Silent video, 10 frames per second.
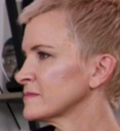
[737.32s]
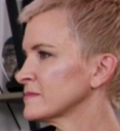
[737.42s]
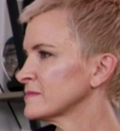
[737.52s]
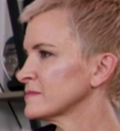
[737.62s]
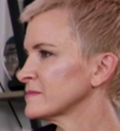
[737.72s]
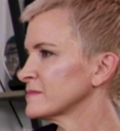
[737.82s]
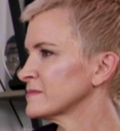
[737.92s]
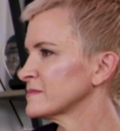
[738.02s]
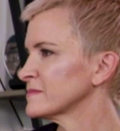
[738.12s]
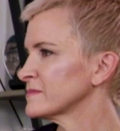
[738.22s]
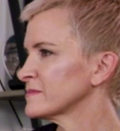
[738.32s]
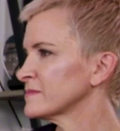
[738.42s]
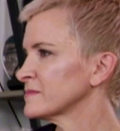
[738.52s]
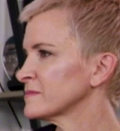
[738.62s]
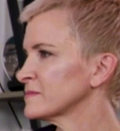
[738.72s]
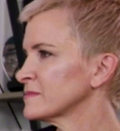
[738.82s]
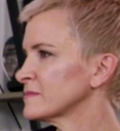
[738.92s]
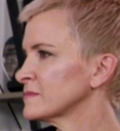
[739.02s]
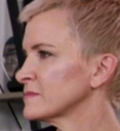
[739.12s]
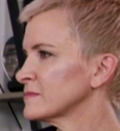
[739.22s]

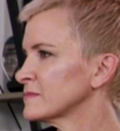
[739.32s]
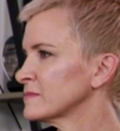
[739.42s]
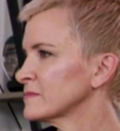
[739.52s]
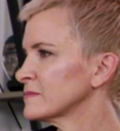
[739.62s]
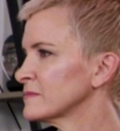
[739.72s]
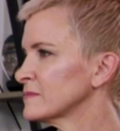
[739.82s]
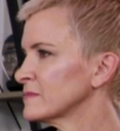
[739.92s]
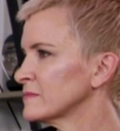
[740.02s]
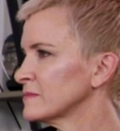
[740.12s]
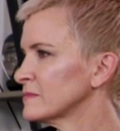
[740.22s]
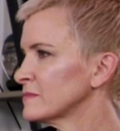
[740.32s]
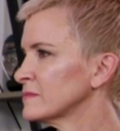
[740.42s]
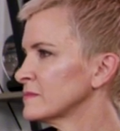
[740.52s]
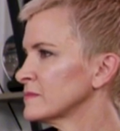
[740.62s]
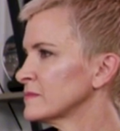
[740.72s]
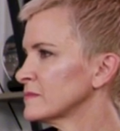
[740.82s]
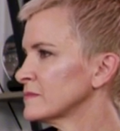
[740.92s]
This person isn't speaking.